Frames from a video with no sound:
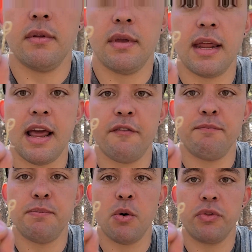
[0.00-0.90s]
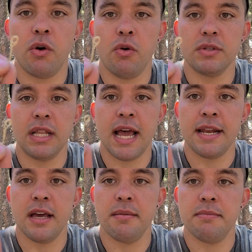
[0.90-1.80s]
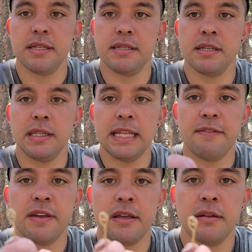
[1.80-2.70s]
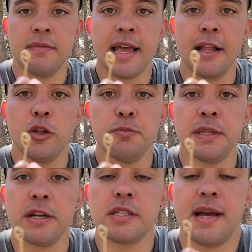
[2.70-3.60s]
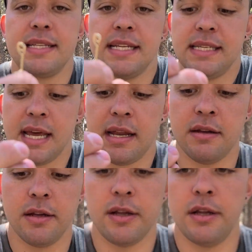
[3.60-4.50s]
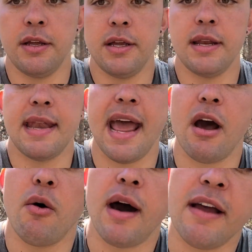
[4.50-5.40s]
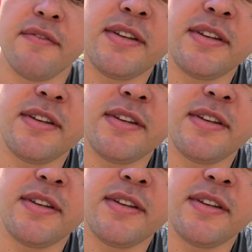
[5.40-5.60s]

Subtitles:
and have both the holes lined up, but still leaving that loop in there. So as I said, now I've